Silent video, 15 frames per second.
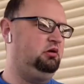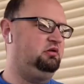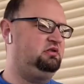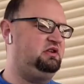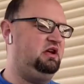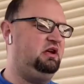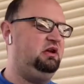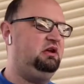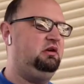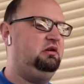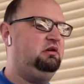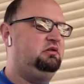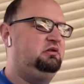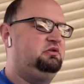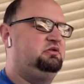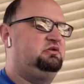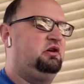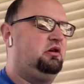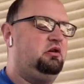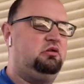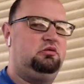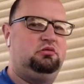Ding,
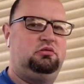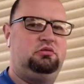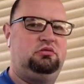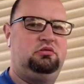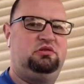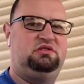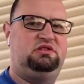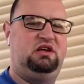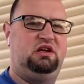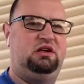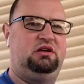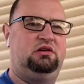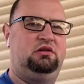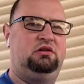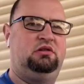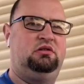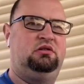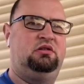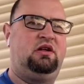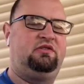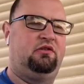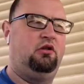dong, ding.
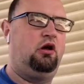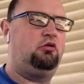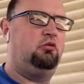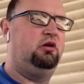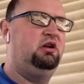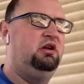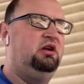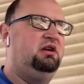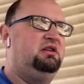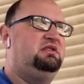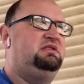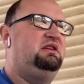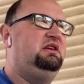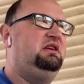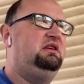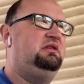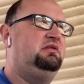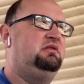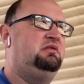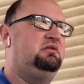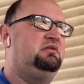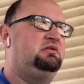That's a long one. Ding,
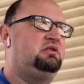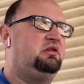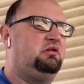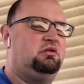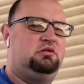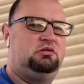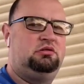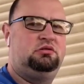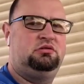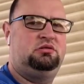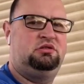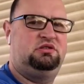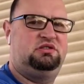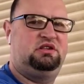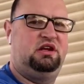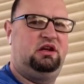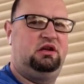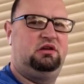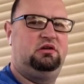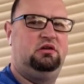dong, ding.